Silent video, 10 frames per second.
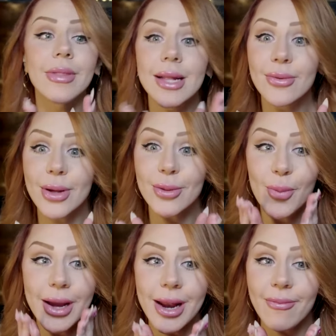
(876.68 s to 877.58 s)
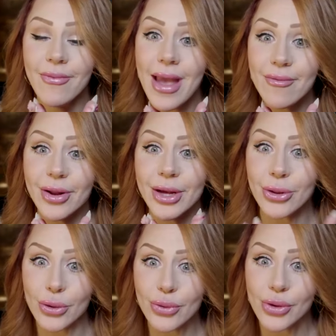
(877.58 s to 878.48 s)
That's why he's bringing up favorite
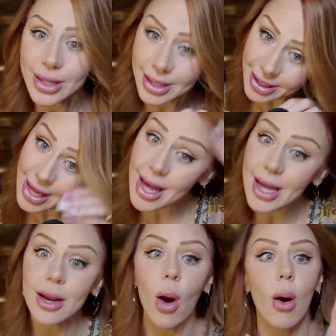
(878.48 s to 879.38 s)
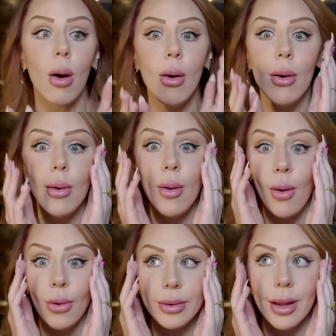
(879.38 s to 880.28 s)
because you just did.
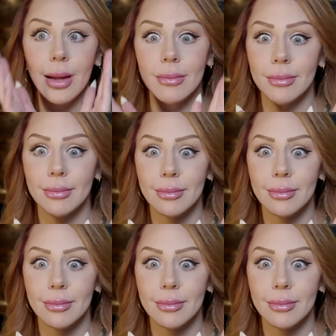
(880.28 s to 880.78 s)
Oh, hold on.